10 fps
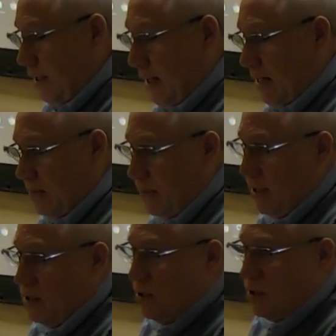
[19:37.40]
has
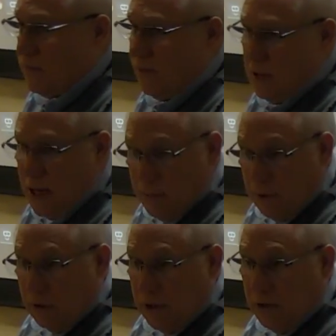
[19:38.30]
been just
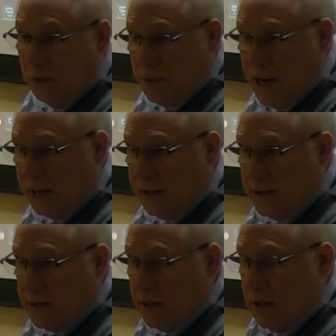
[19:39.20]
phenomenal in her
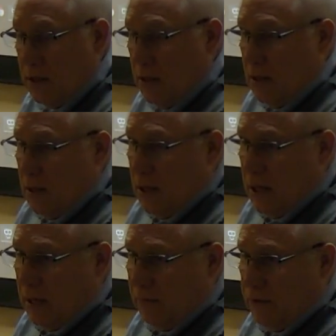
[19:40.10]
practice
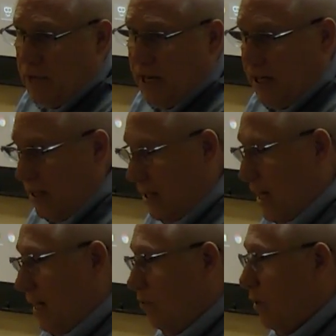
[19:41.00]
for
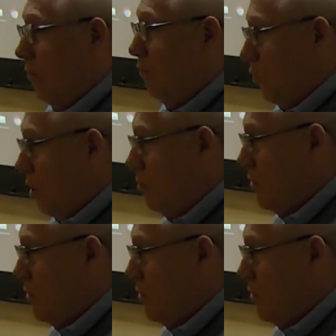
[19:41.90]
getting rid of worms